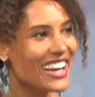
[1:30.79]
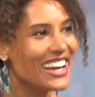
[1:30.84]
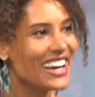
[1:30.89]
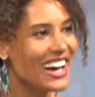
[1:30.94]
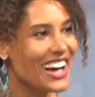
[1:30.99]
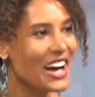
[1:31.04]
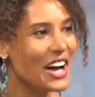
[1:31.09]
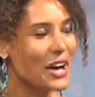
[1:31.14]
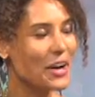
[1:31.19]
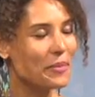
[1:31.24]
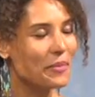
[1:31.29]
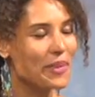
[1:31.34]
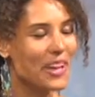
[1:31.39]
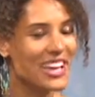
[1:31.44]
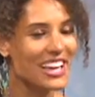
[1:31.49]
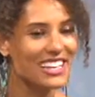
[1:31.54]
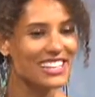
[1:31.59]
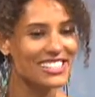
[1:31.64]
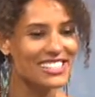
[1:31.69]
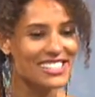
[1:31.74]
Um,
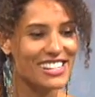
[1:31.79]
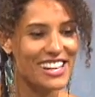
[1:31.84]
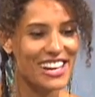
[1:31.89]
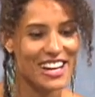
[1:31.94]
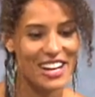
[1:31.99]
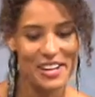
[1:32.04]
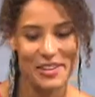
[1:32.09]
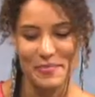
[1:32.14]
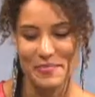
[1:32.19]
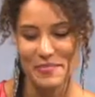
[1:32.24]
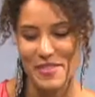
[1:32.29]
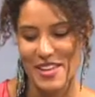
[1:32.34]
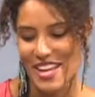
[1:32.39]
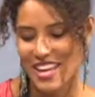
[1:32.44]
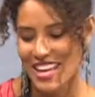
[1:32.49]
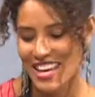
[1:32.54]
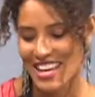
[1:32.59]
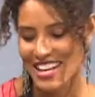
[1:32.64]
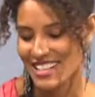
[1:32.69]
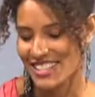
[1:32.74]
and um,
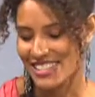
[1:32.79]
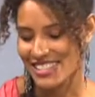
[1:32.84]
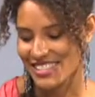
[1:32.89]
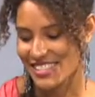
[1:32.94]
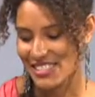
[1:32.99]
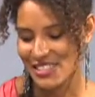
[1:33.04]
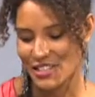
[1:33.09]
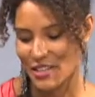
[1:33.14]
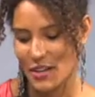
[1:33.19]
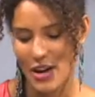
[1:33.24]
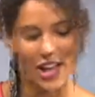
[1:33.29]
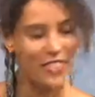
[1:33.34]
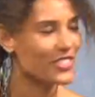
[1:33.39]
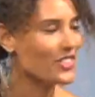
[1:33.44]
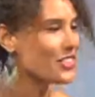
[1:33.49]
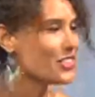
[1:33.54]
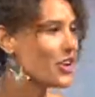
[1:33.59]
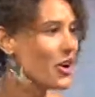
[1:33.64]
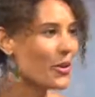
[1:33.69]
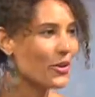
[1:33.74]
it's you got the
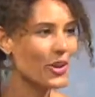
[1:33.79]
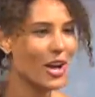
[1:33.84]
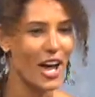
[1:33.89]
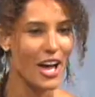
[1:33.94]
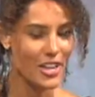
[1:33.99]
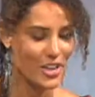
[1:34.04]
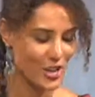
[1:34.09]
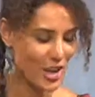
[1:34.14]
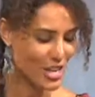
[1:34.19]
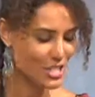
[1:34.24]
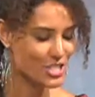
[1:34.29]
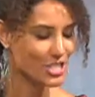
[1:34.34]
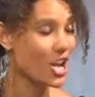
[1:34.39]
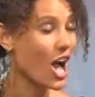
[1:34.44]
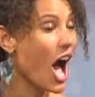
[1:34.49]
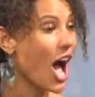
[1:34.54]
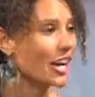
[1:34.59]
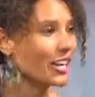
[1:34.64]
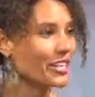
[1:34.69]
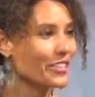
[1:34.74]
yoga, you got
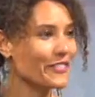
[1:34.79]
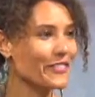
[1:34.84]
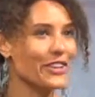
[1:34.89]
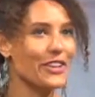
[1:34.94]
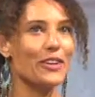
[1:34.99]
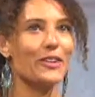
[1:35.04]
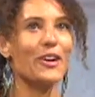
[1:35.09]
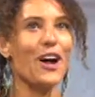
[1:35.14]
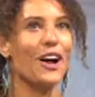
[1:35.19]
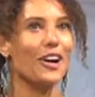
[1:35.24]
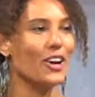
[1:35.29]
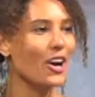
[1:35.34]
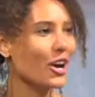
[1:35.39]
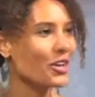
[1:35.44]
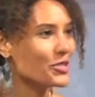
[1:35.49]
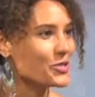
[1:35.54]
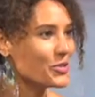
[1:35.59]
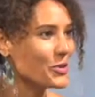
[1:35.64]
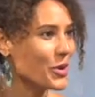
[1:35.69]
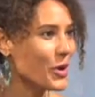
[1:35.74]
geography, you got
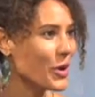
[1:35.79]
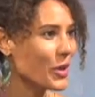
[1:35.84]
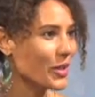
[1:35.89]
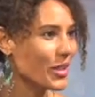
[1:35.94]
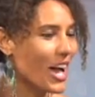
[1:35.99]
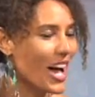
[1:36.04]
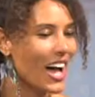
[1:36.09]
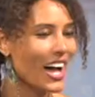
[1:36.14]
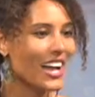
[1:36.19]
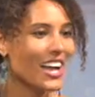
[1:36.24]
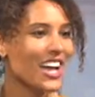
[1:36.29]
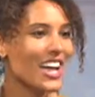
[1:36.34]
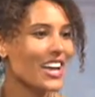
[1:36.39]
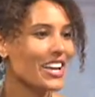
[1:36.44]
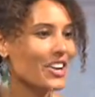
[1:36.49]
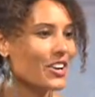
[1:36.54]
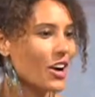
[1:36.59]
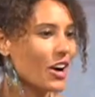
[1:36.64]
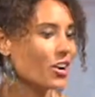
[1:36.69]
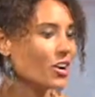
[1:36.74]
cultural, uh,
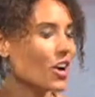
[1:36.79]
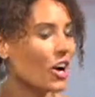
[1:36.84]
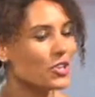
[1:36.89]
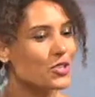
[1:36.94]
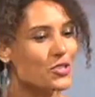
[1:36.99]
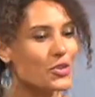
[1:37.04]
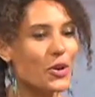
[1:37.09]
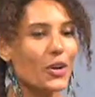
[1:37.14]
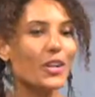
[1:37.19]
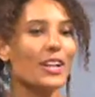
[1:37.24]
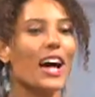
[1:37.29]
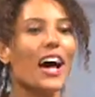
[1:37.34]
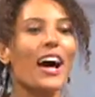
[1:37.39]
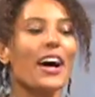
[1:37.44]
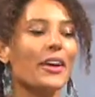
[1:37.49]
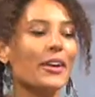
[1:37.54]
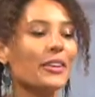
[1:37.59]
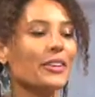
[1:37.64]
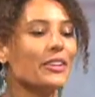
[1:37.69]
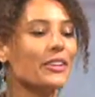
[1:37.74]
you got cultural,
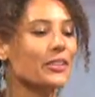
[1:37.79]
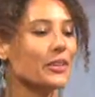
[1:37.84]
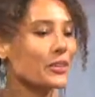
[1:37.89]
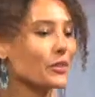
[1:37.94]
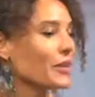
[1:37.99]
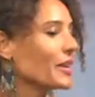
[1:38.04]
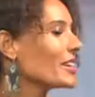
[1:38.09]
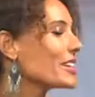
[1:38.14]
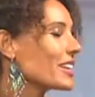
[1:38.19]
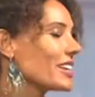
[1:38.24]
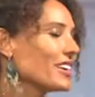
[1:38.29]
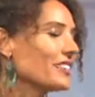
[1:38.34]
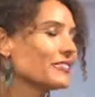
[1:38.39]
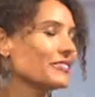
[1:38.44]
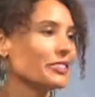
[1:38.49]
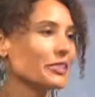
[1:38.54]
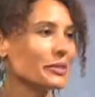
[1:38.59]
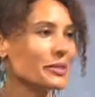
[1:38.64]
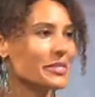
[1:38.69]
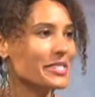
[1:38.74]
uh, you know, like
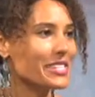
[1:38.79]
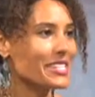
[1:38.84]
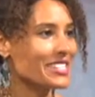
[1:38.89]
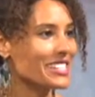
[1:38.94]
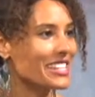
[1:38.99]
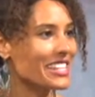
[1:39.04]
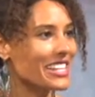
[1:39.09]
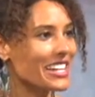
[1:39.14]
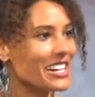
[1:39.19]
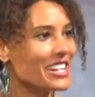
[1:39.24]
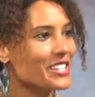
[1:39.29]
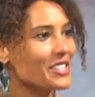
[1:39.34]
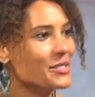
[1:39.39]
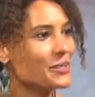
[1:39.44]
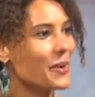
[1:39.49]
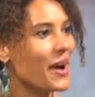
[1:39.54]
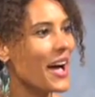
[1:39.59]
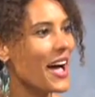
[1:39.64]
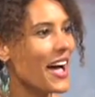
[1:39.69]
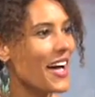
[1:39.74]
influences in there as um,
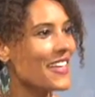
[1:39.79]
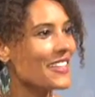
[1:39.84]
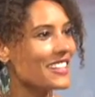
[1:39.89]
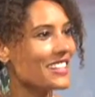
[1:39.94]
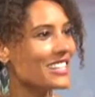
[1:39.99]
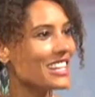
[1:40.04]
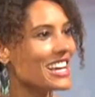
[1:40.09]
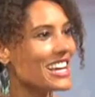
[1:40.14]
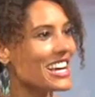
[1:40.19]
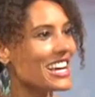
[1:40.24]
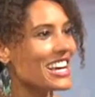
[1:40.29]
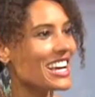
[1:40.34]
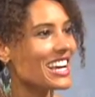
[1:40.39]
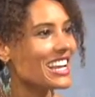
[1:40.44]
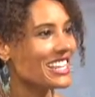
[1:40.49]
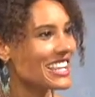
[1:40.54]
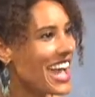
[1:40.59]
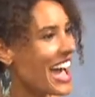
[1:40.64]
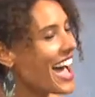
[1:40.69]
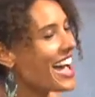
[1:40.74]
well. Language as well.
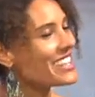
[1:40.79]
Yeah,